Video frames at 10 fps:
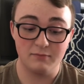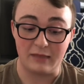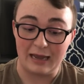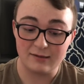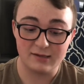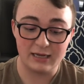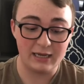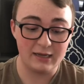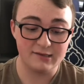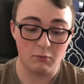that
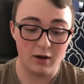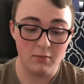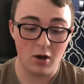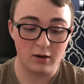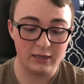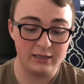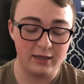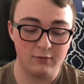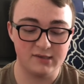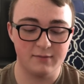is what mahogany
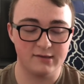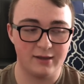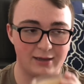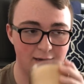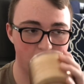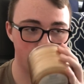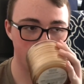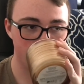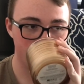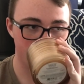teakwood smells like, you know.
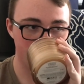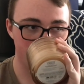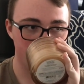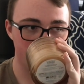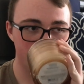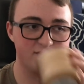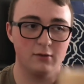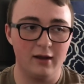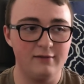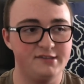there's a
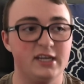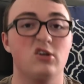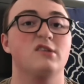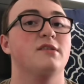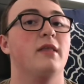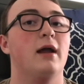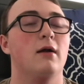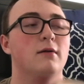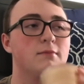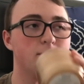lot of citrus in
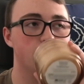there.